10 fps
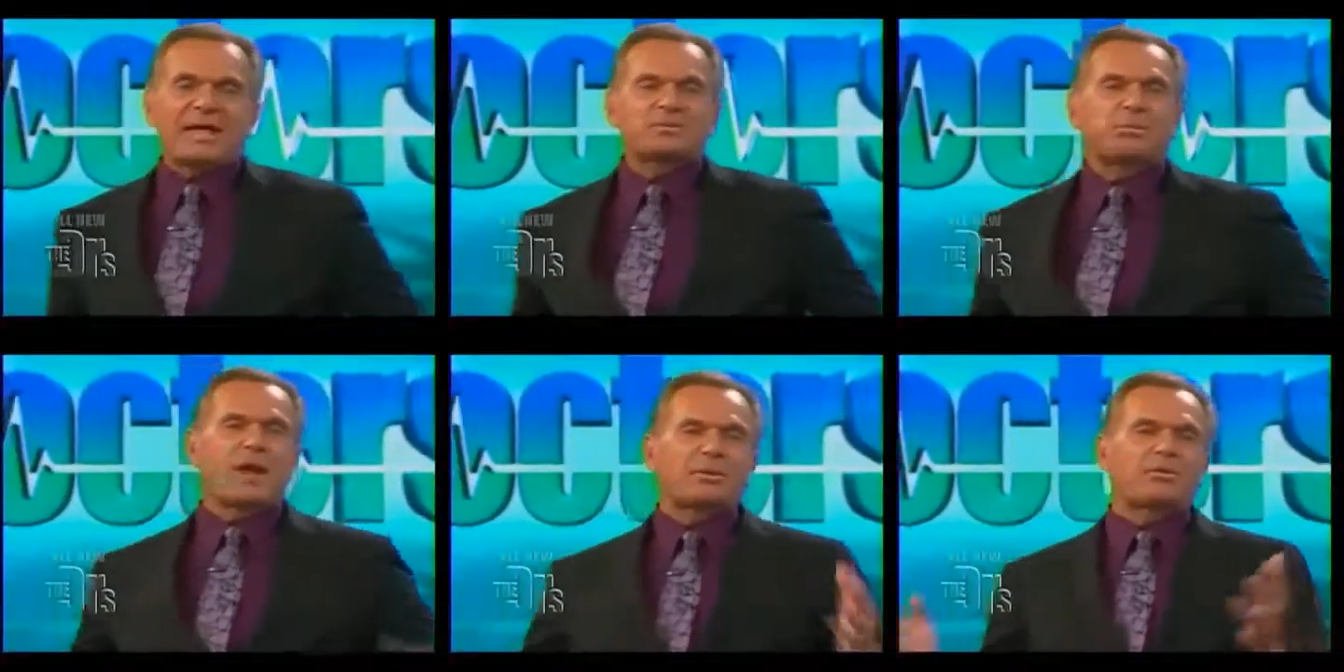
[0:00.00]

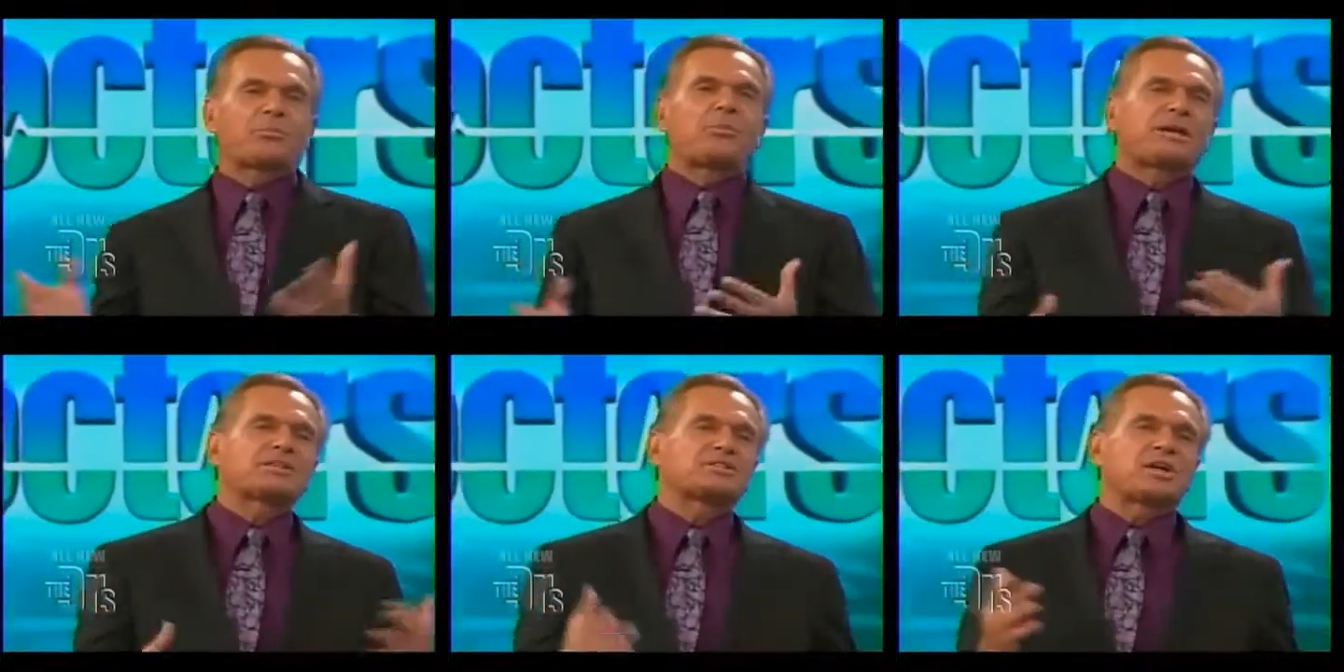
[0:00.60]
That's probably the
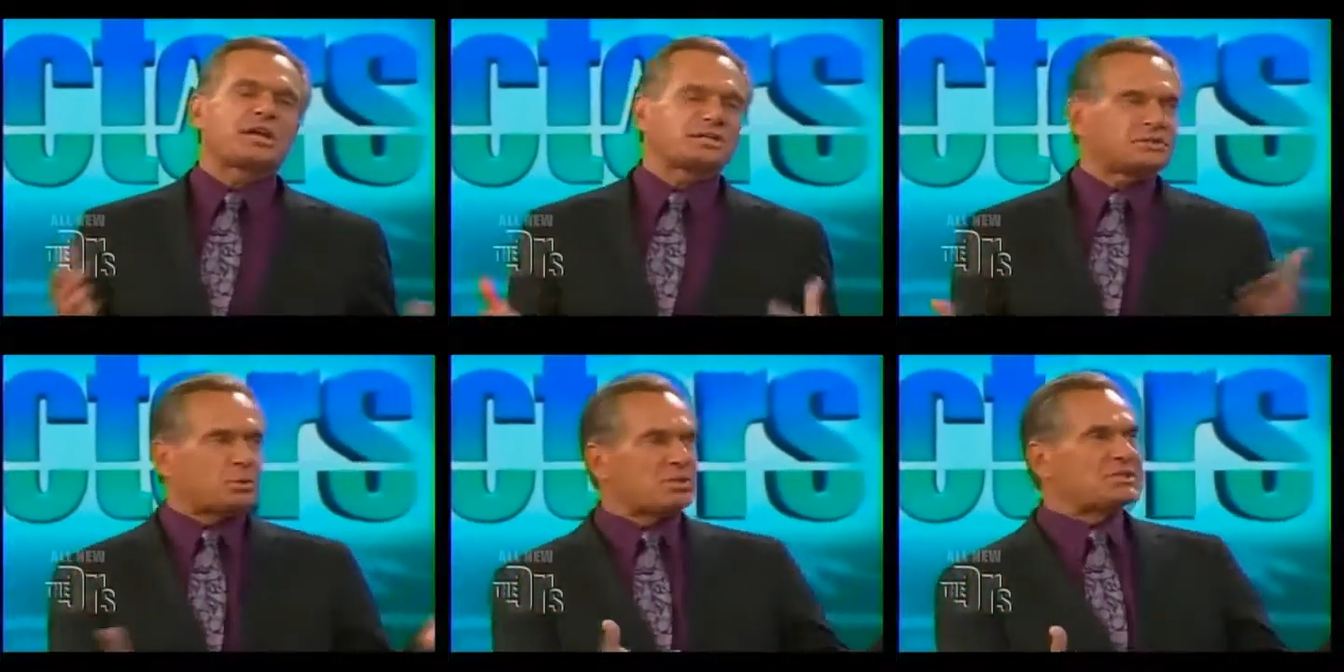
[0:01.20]
biggest
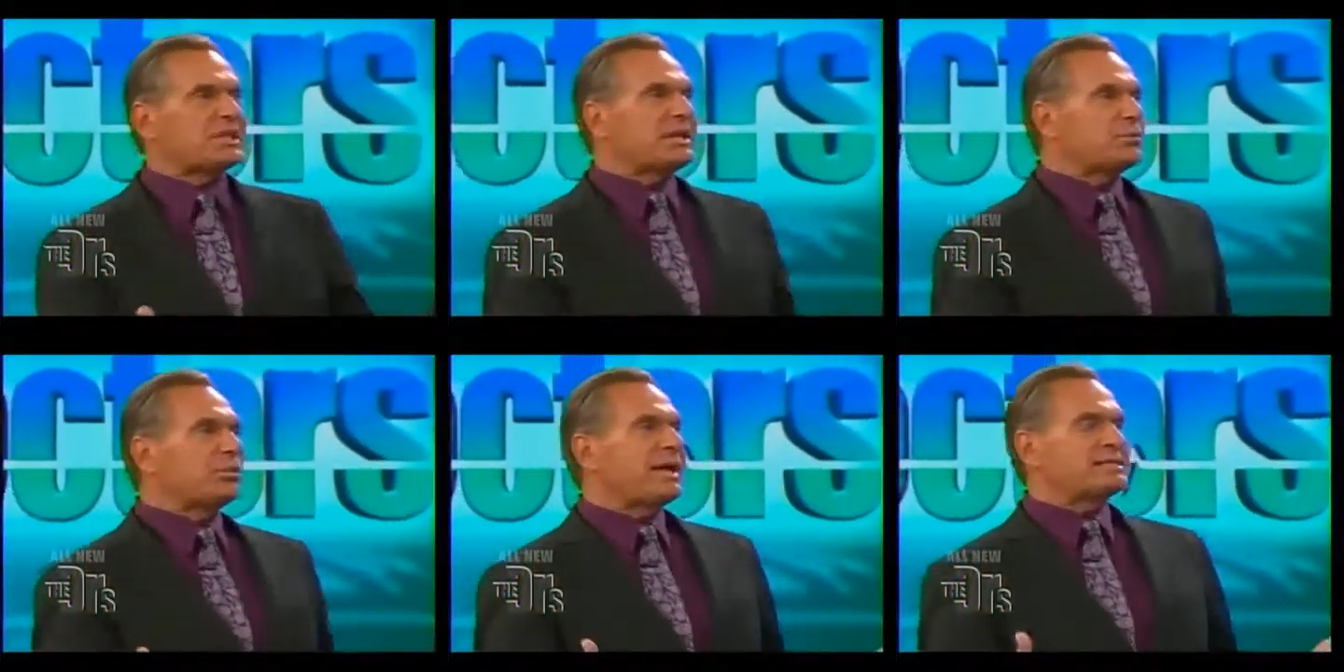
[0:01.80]
changes we're
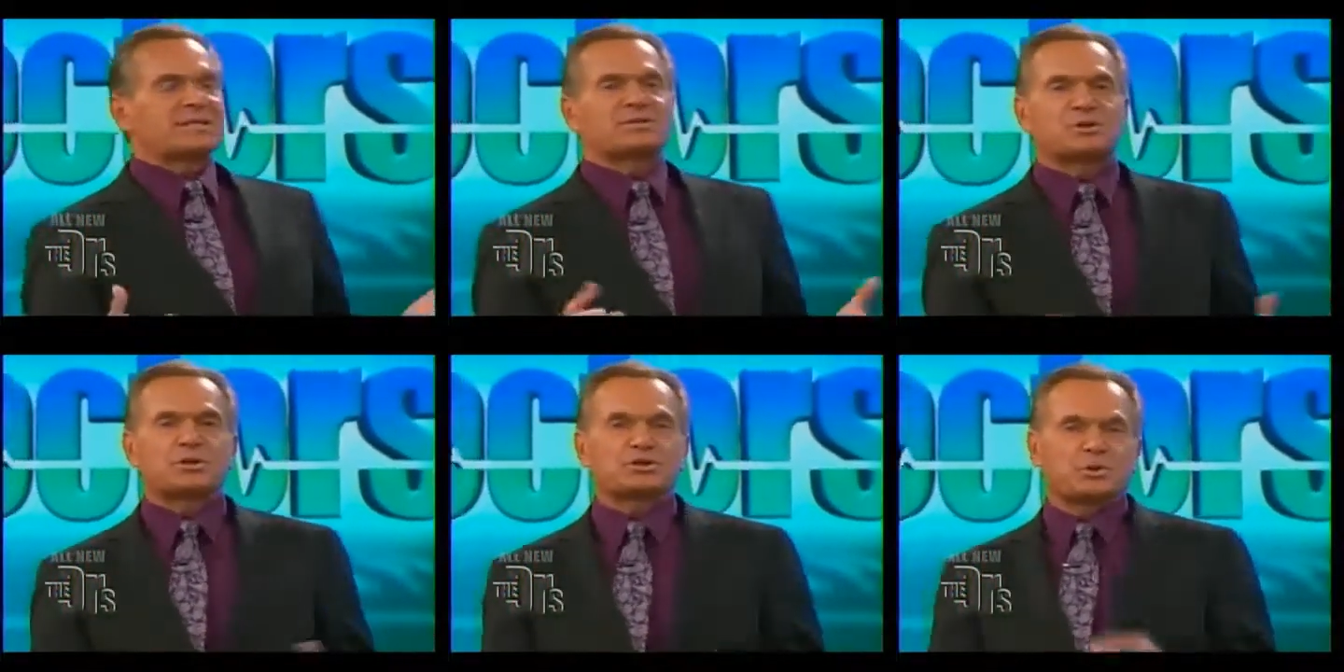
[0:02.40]
seeing in plastic
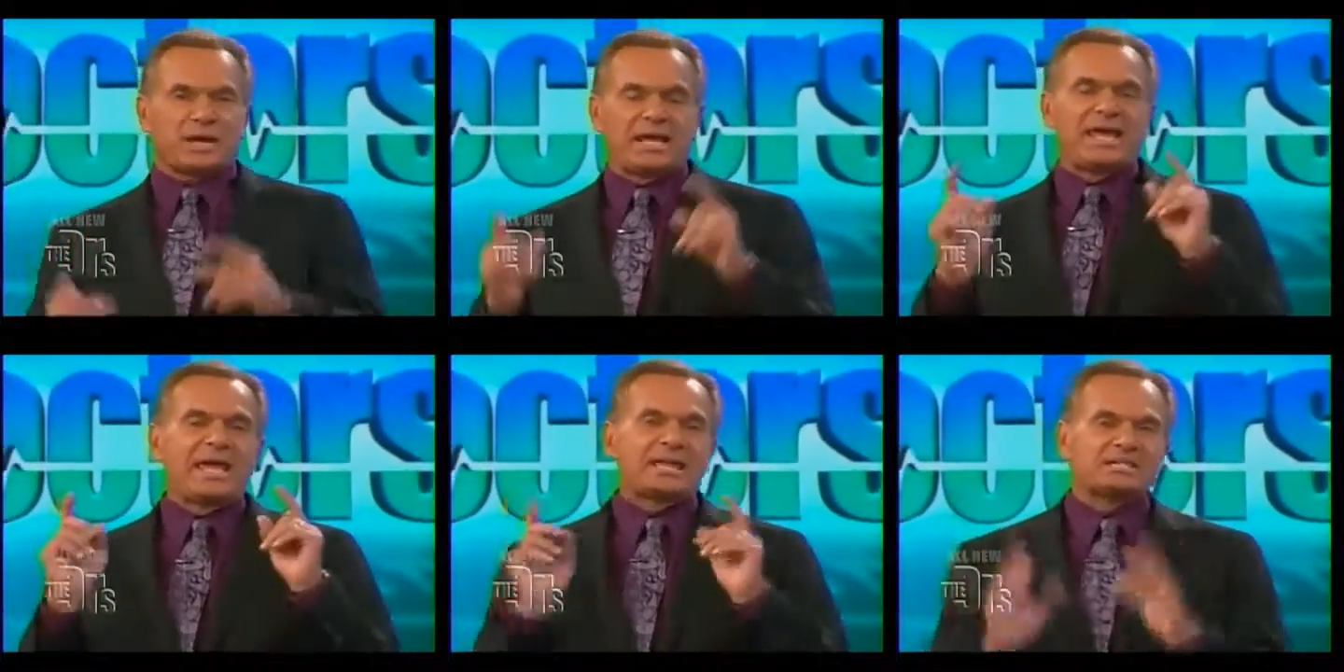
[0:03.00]
surgery
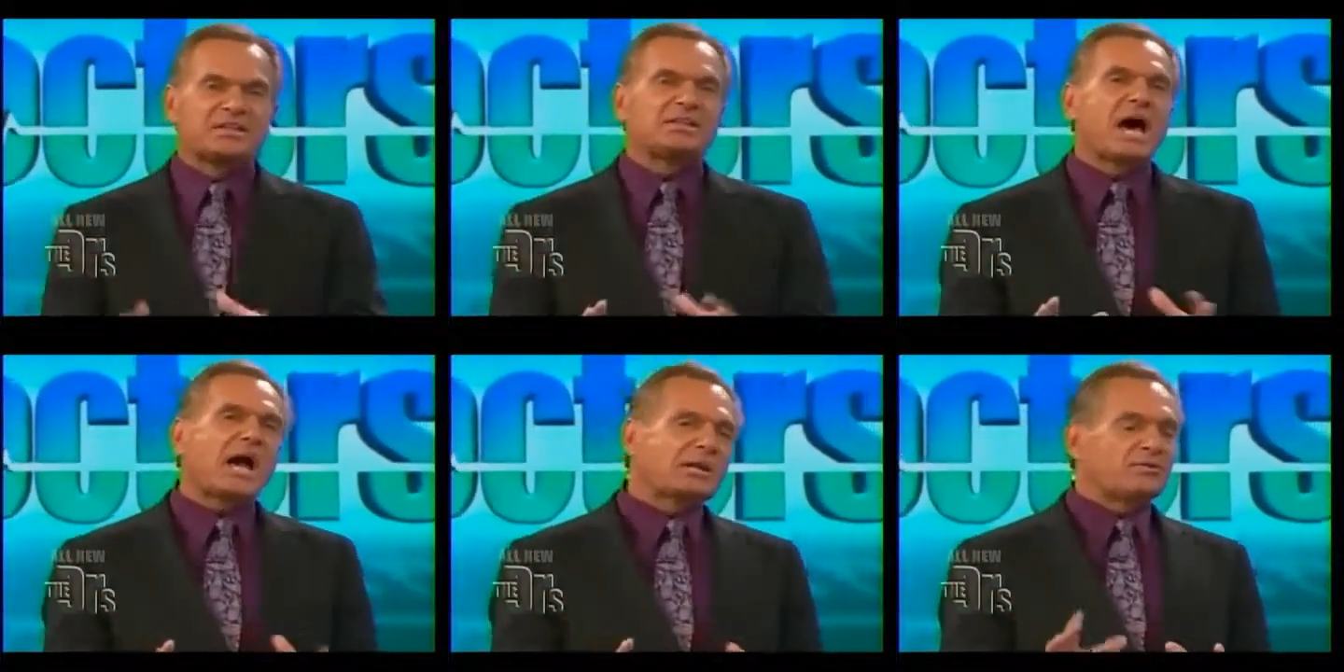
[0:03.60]
is the
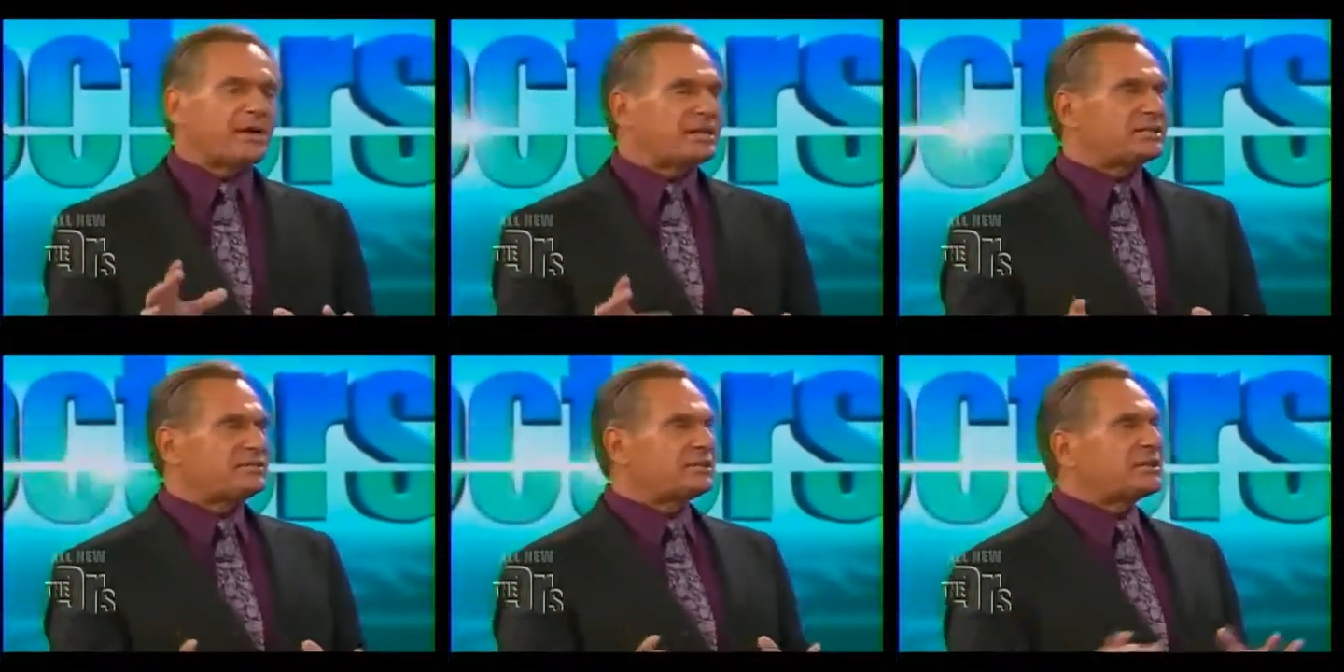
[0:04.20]
non-invasive